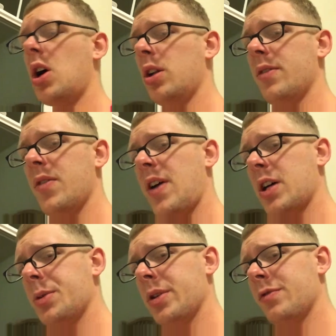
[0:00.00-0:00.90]
all of the
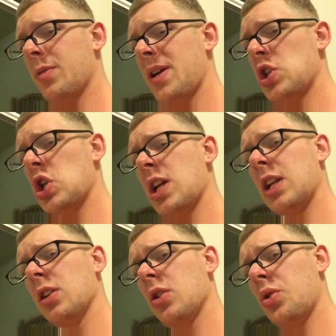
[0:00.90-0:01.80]
valuable information
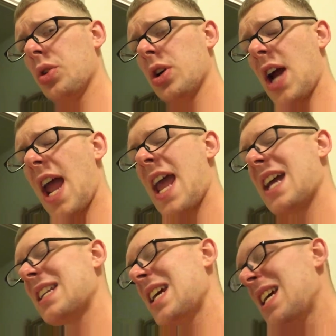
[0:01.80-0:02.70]
and lore
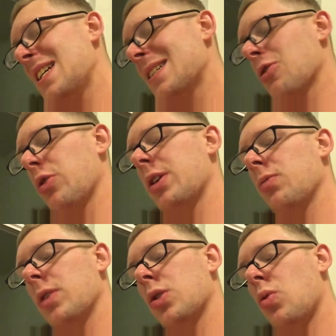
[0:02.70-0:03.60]
and history
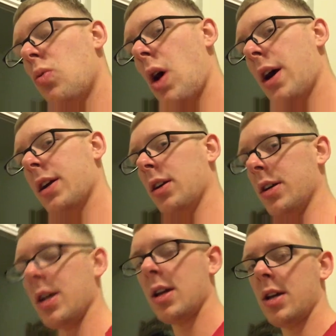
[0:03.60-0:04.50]
required